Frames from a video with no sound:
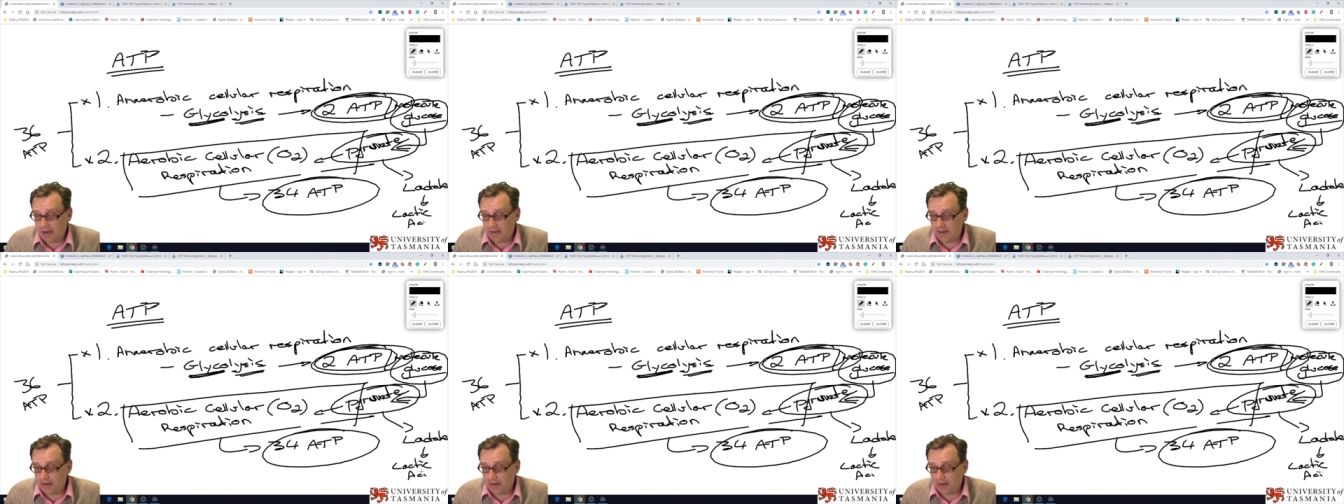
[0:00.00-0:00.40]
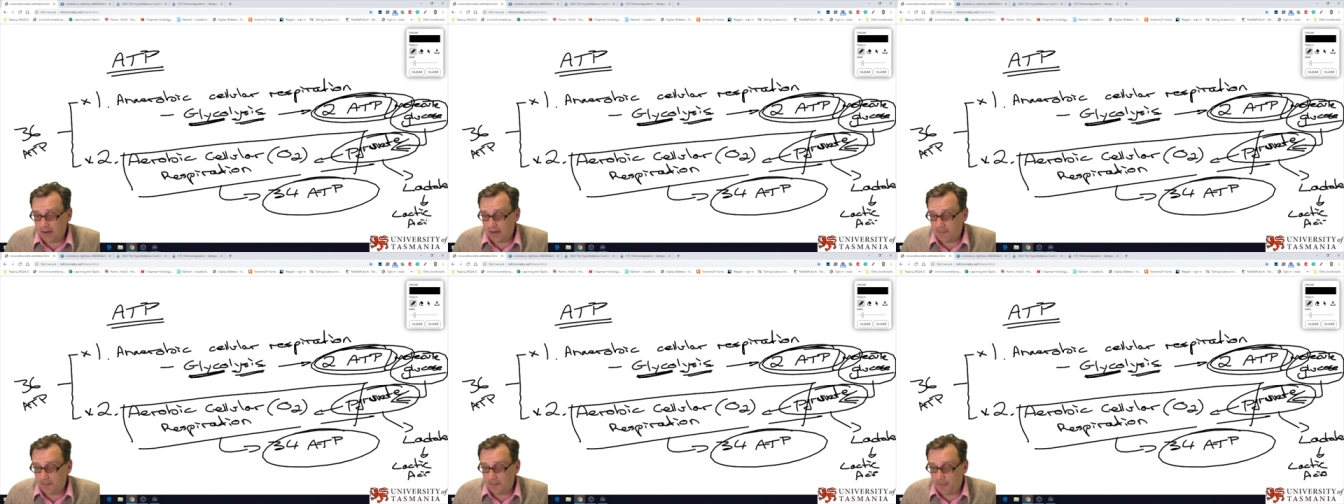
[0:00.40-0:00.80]

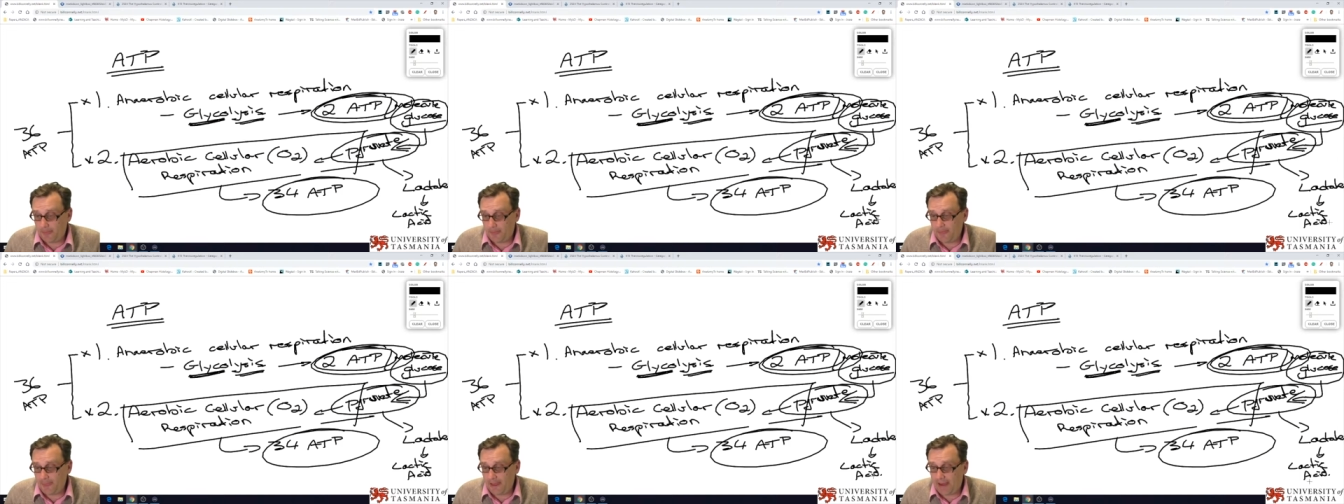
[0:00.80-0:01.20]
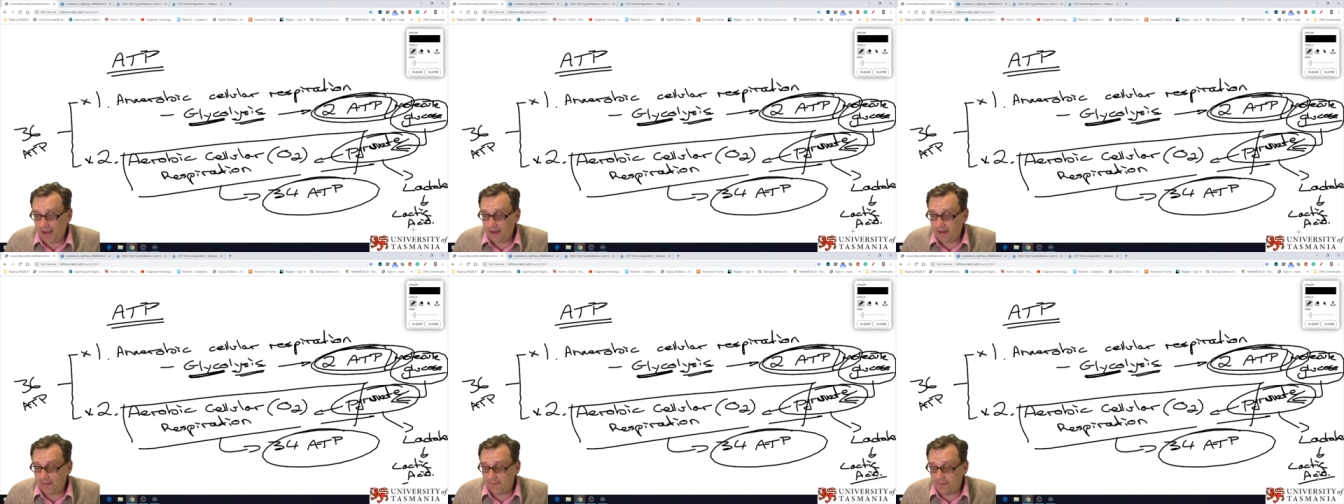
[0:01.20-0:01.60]
and um,
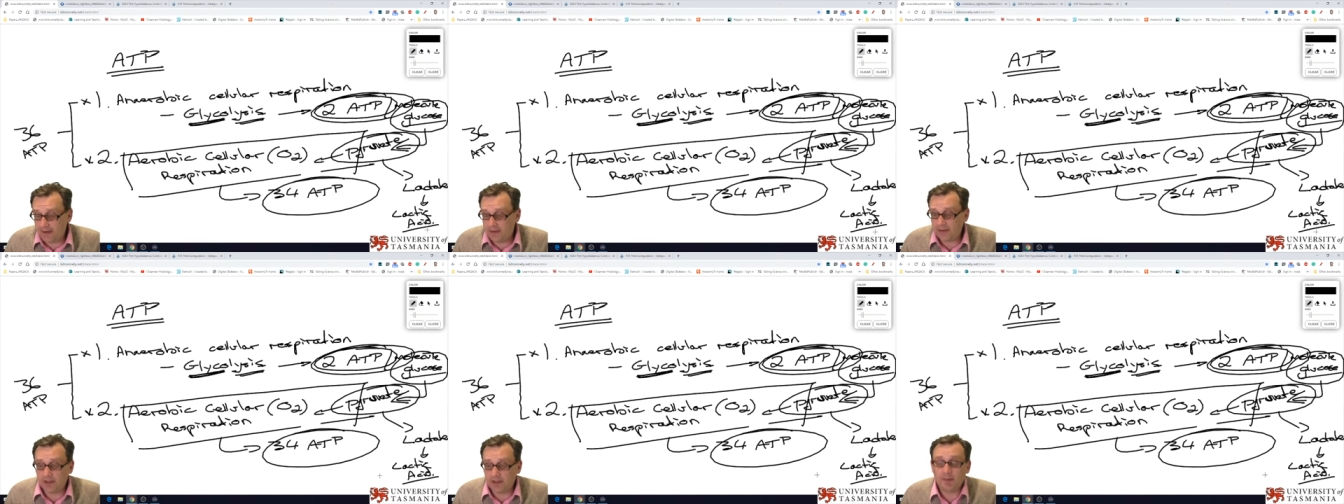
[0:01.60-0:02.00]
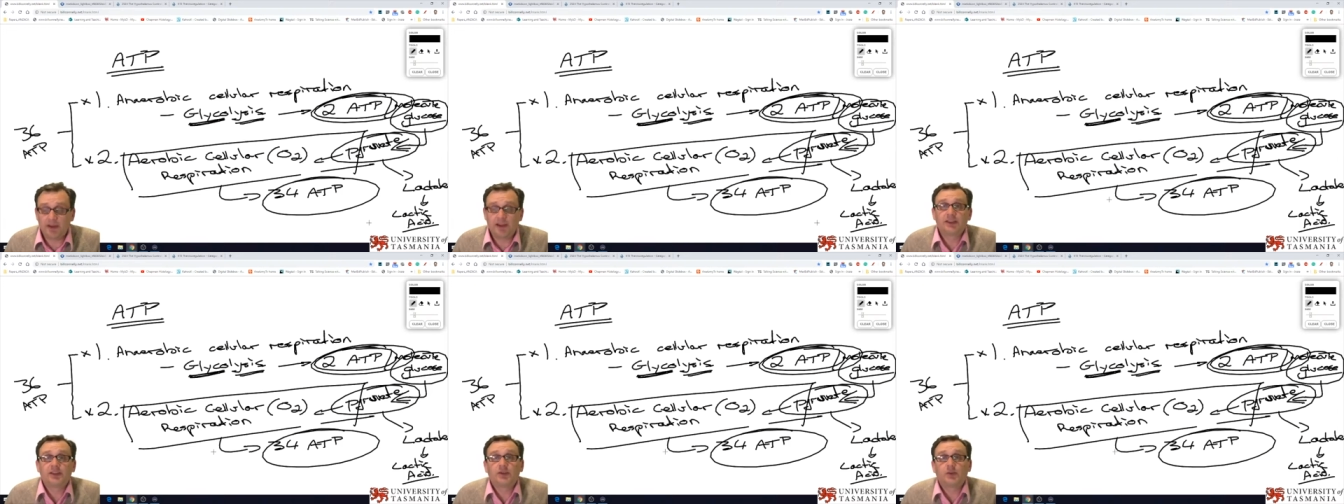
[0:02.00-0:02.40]
that
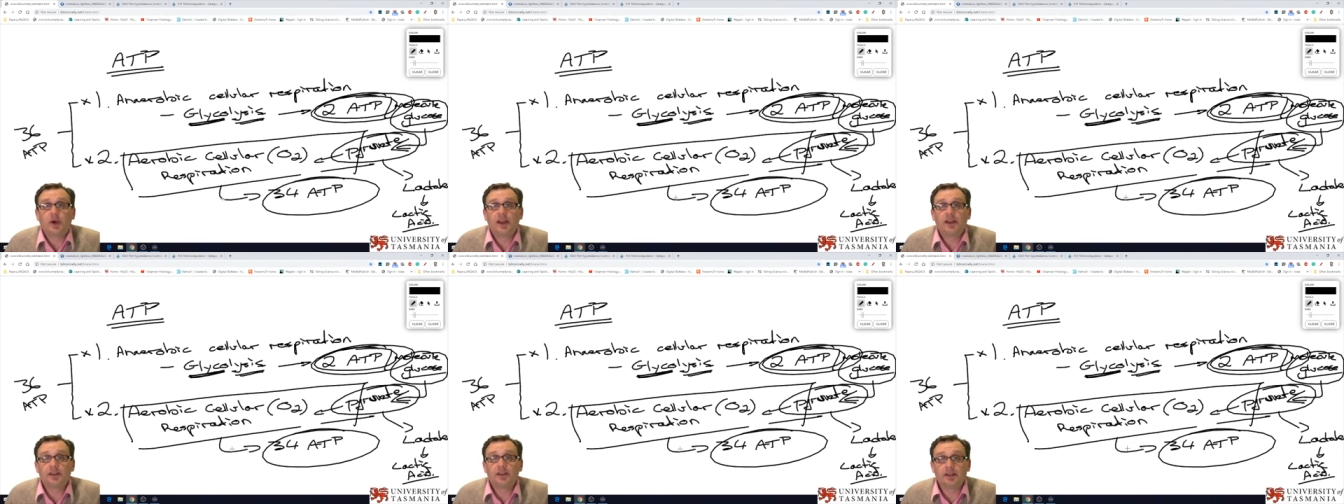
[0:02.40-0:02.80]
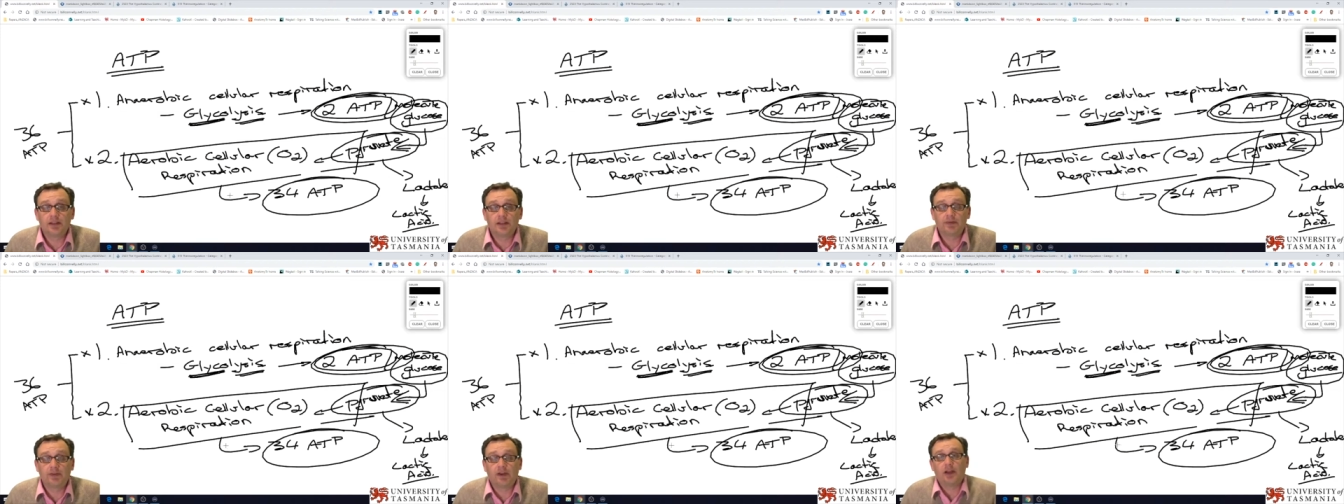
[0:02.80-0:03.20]
eventually makes its way
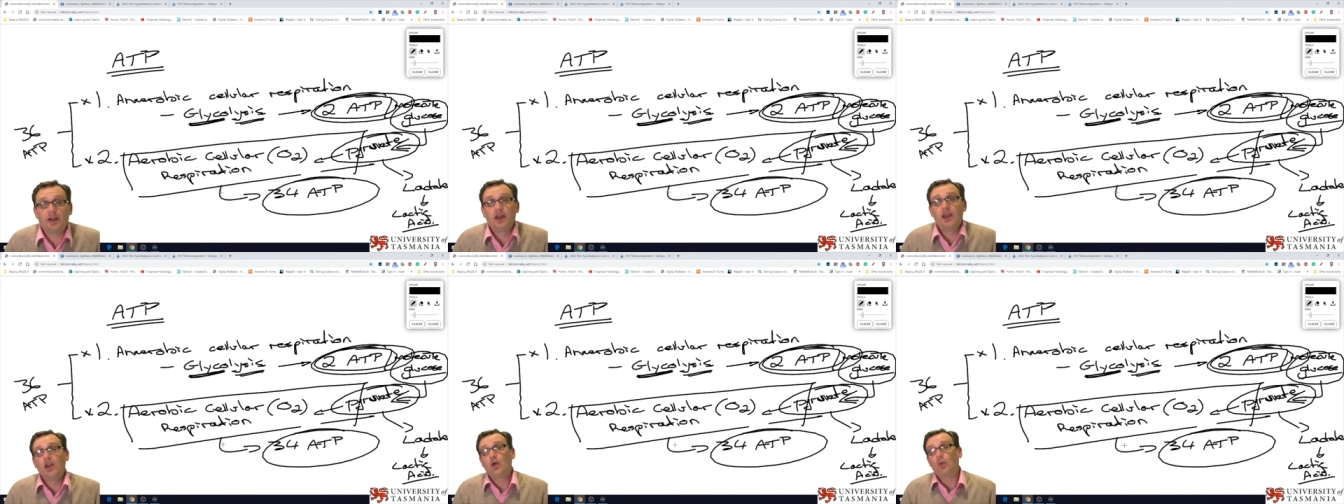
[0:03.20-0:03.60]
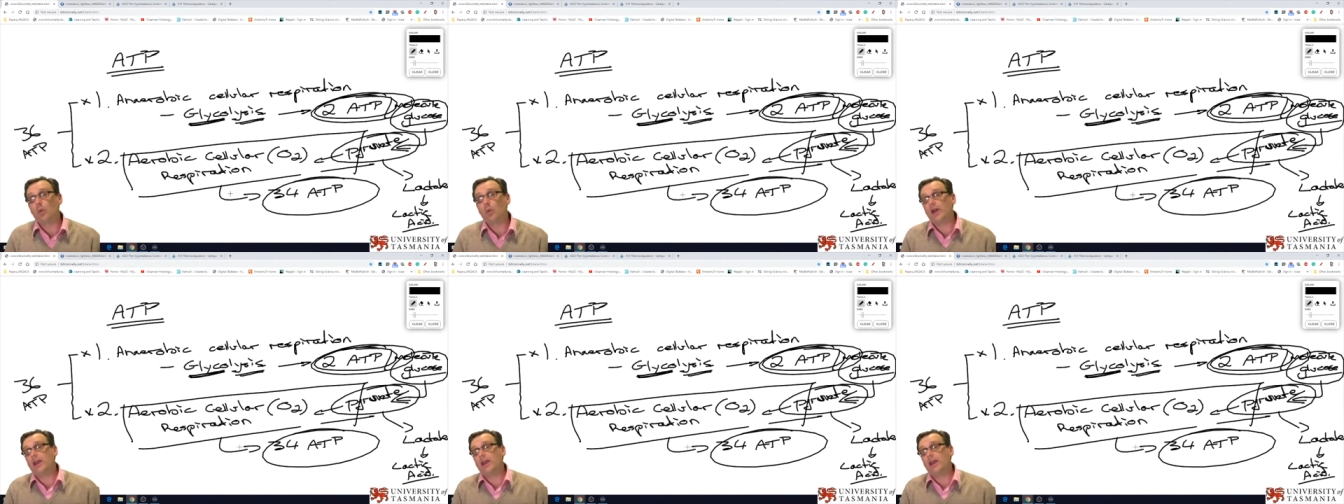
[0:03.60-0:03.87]
to the liver,